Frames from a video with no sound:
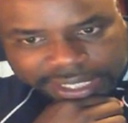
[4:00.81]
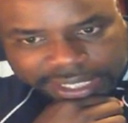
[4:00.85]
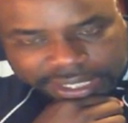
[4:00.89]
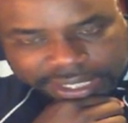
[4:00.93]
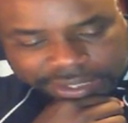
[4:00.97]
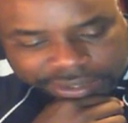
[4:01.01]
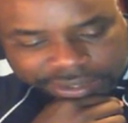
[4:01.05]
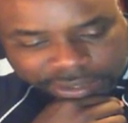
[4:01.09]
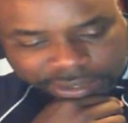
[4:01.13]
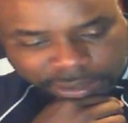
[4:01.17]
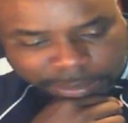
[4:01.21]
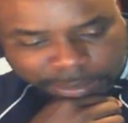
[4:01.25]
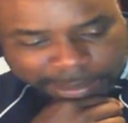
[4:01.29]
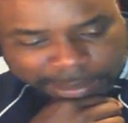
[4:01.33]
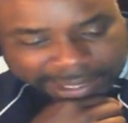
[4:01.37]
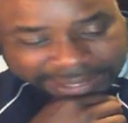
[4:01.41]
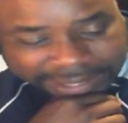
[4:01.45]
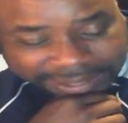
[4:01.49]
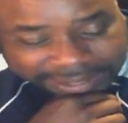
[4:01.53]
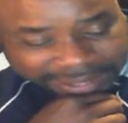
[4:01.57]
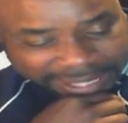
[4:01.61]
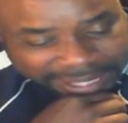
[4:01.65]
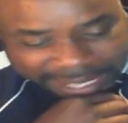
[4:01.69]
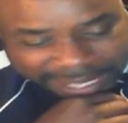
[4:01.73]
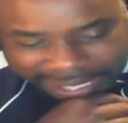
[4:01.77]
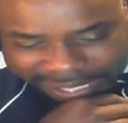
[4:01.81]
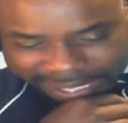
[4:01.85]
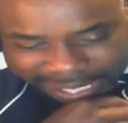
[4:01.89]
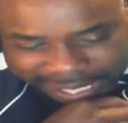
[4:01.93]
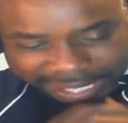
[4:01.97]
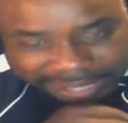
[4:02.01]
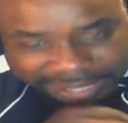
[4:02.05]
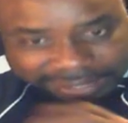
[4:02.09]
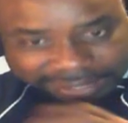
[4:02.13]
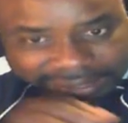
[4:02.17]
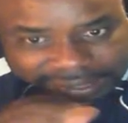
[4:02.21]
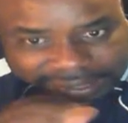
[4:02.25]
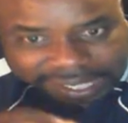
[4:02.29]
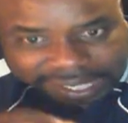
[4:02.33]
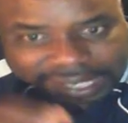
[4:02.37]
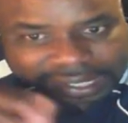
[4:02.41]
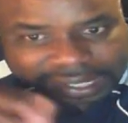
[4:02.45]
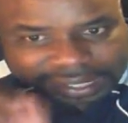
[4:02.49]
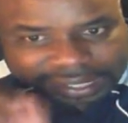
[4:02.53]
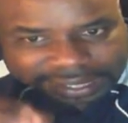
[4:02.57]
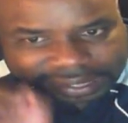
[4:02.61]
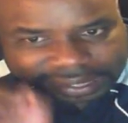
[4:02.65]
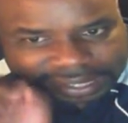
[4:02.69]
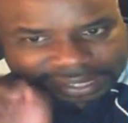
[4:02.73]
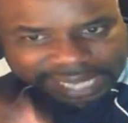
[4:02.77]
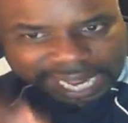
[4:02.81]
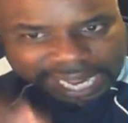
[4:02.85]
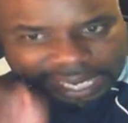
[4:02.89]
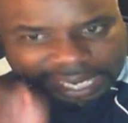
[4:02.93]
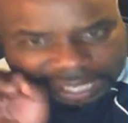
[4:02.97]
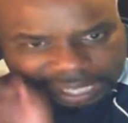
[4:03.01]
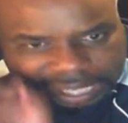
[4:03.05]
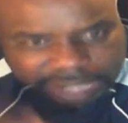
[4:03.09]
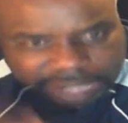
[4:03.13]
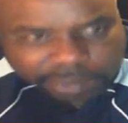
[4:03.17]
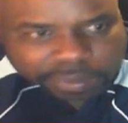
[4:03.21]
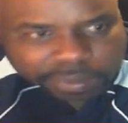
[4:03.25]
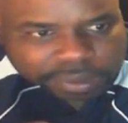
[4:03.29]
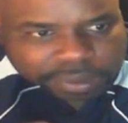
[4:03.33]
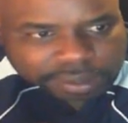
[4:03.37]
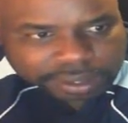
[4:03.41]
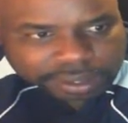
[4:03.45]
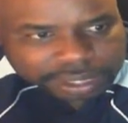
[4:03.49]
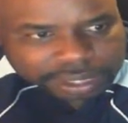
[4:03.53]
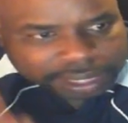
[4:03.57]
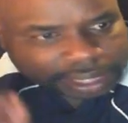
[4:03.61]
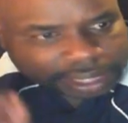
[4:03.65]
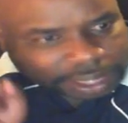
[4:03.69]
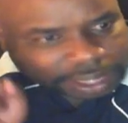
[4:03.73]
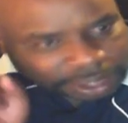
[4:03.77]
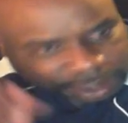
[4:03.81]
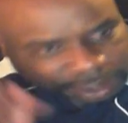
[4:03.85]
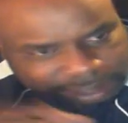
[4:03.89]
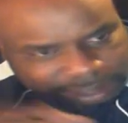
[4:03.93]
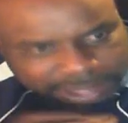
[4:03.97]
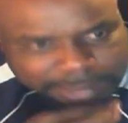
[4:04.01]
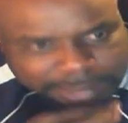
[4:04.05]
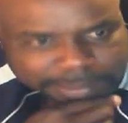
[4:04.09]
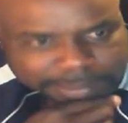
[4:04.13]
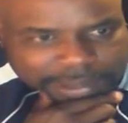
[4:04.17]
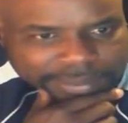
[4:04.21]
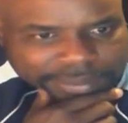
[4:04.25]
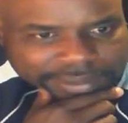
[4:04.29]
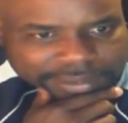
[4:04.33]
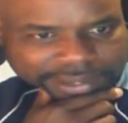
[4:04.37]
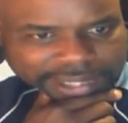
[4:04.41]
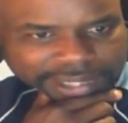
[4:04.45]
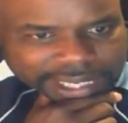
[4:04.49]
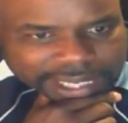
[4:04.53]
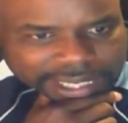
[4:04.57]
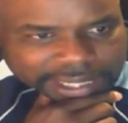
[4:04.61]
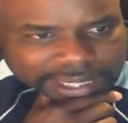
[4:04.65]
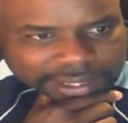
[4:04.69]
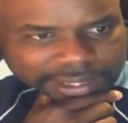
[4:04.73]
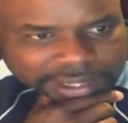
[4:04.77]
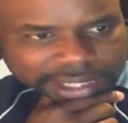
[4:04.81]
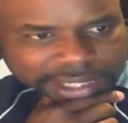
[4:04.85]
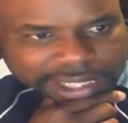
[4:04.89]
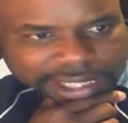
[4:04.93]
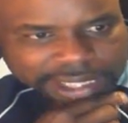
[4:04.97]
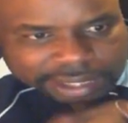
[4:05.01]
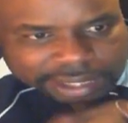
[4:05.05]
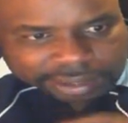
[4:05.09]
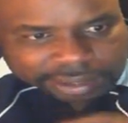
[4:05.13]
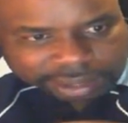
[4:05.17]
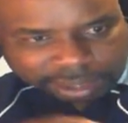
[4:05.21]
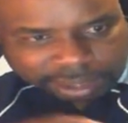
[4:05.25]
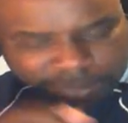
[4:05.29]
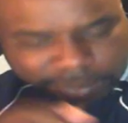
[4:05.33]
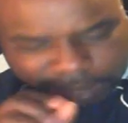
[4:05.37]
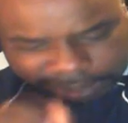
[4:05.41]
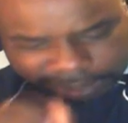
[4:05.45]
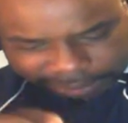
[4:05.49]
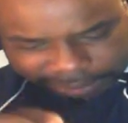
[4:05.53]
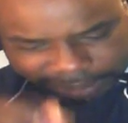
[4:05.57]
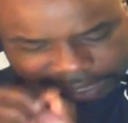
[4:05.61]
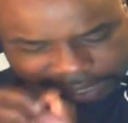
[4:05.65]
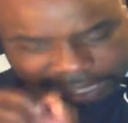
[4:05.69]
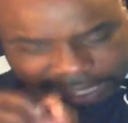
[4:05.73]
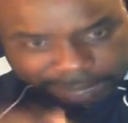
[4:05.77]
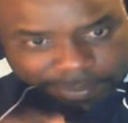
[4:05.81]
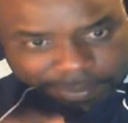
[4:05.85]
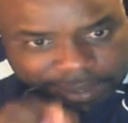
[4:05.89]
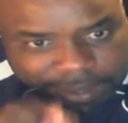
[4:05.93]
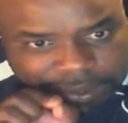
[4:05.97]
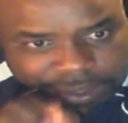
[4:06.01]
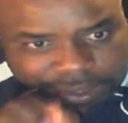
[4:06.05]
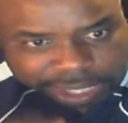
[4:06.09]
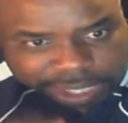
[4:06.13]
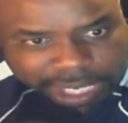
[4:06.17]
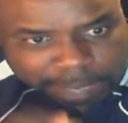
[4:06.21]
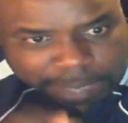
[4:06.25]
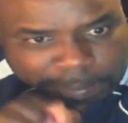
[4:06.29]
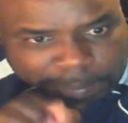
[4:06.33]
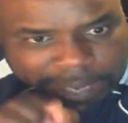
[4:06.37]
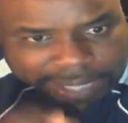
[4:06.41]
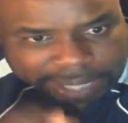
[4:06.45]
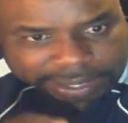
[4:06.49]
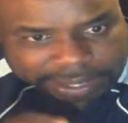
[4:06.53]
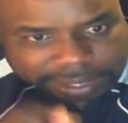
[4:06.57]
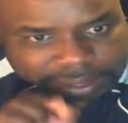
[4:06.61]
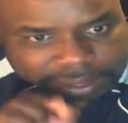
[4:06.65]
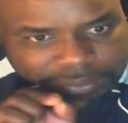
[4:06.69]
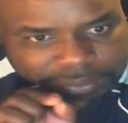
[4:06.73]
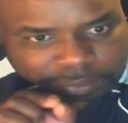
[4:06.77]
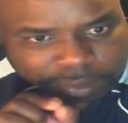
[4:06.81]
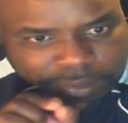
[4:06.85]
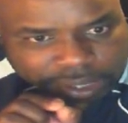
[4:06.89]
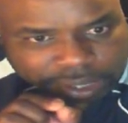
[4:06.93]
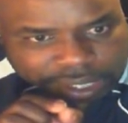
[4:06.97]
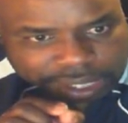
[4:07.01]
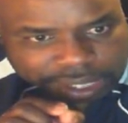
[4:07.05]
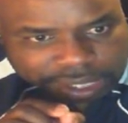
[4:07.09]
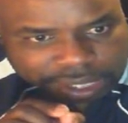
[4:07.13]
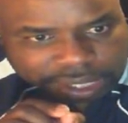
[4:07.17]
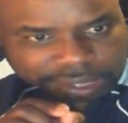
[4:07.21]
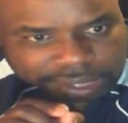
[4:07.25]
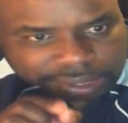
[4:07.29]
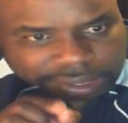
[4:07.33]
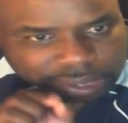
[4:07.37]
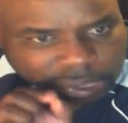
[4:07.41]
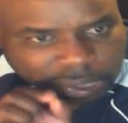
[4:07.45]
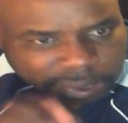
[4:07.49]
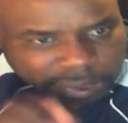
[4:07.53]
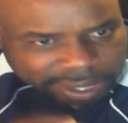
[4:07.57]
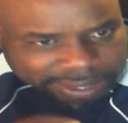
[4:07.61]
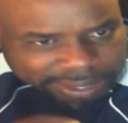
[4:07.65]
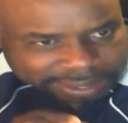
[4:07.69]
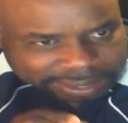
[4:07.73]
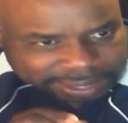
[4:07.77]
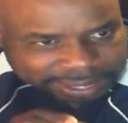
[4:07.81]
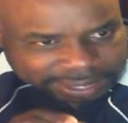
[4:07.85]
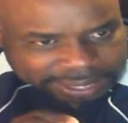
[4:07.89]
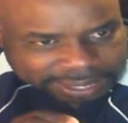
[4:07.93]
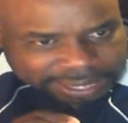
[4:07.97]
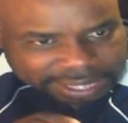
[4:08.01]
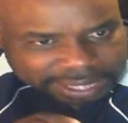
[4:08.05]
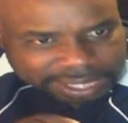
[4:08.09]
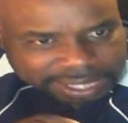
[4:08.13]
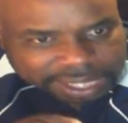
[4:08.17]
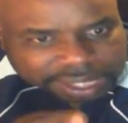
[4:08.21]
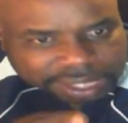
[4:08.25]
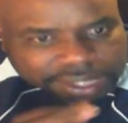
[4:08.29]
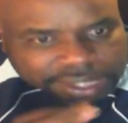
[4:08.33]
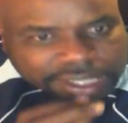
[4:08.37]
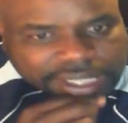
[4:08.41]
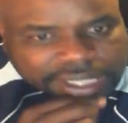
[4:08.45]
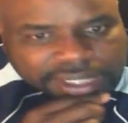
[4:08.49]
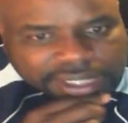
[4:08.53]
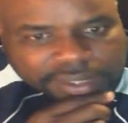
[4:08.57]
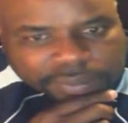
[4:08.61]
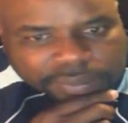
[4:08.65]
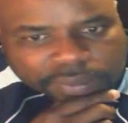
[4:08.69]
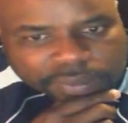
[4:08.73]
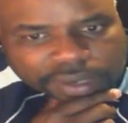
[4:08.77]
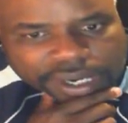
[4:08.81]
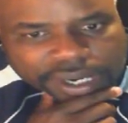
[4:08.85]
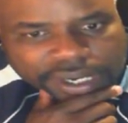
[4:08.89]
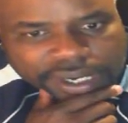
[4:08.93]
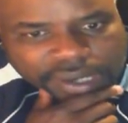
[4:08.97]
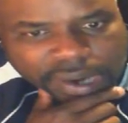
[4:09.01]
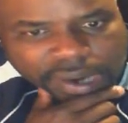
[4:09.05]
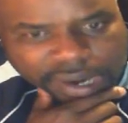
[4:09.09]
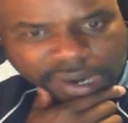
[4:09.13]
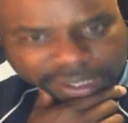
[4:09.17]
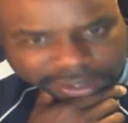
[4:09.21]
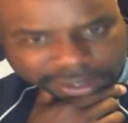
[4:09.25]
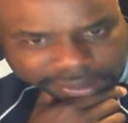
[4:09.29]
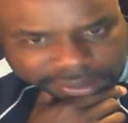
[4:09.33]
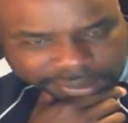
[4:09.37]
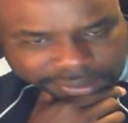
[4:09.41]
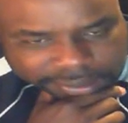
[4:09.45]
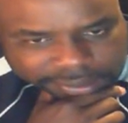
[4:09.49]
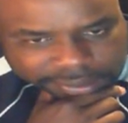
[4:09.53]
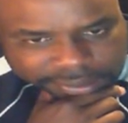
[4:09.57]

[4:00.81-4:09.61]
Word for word: So by saying that, Satan is not equal to the Most High. So once again, when you think about this word authority, look at the word author.